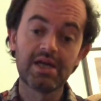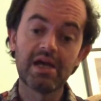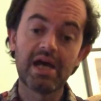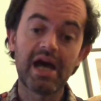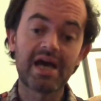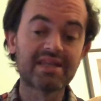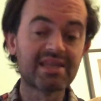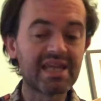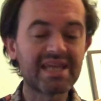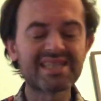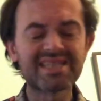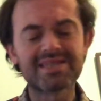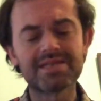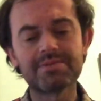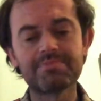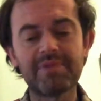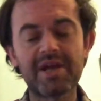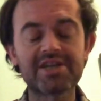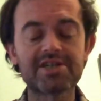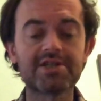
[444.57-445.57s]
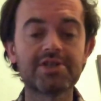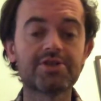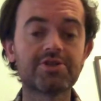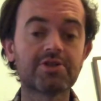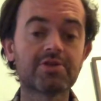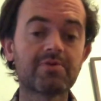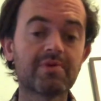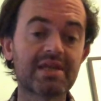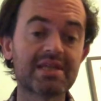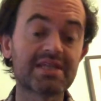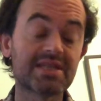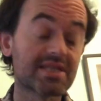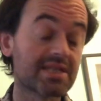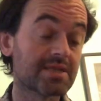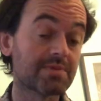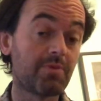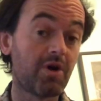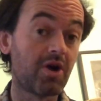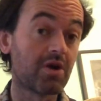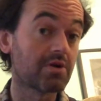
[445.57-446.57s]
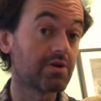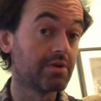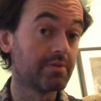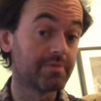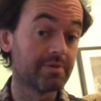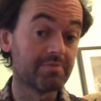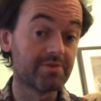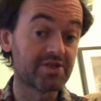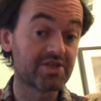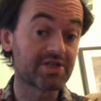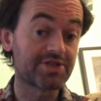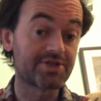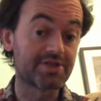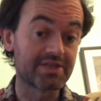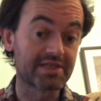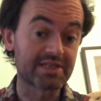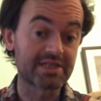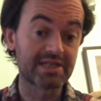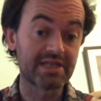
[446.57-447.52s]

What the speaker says: And that's especially true when it's a small group of musicians.